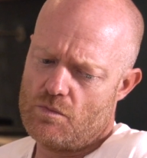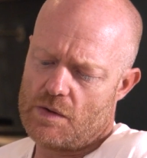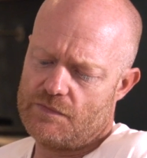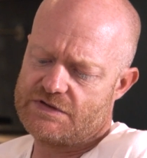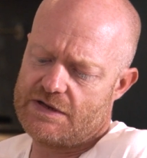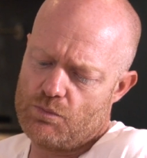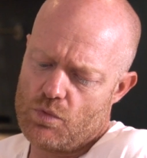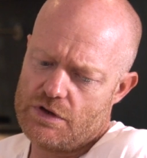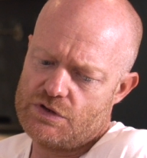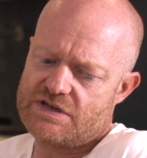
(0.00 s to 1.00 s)
months, and
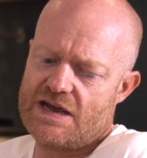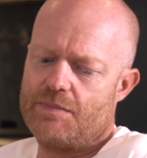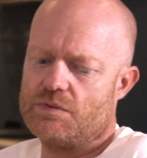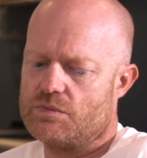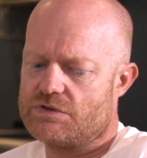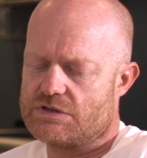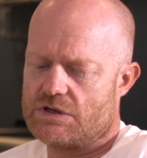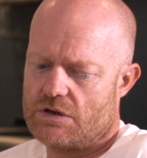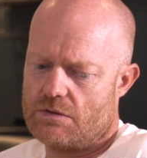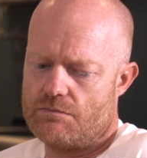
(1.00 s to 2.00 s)
then what used to happen was
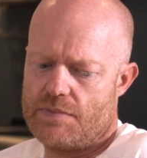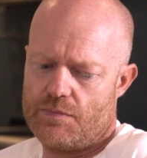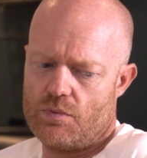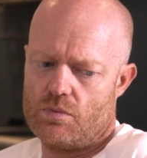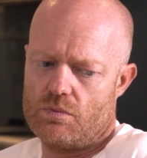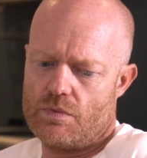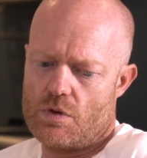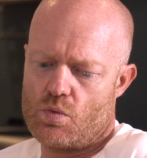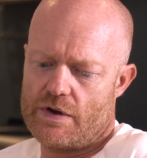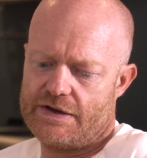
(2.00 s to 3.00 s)
people
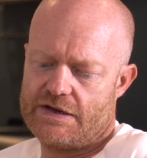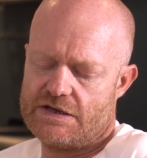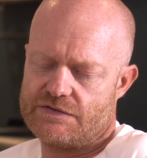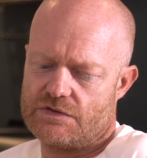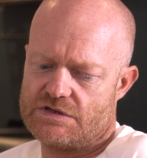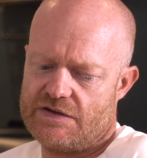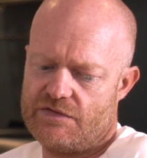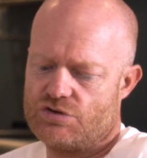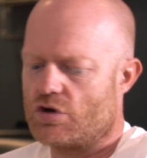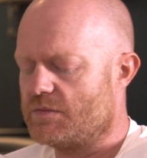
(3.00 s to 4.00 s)
that wanted kids for
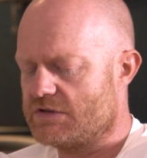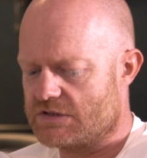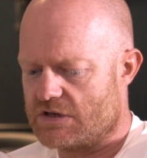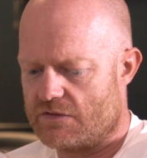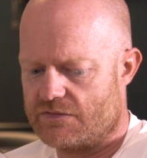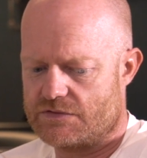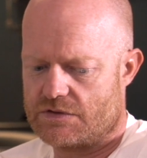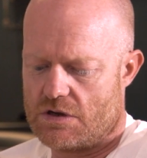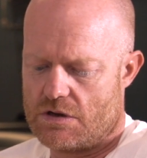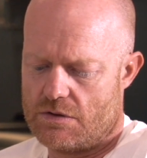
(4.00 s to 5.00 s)
TV dramas and stuff
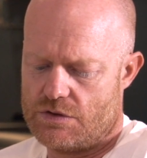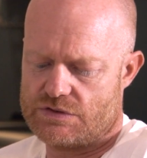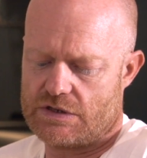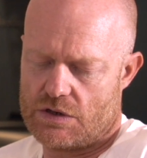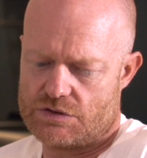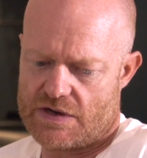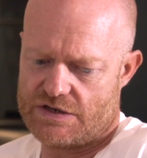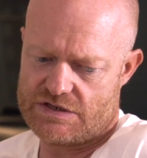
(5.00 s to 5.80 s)
used to go to Anna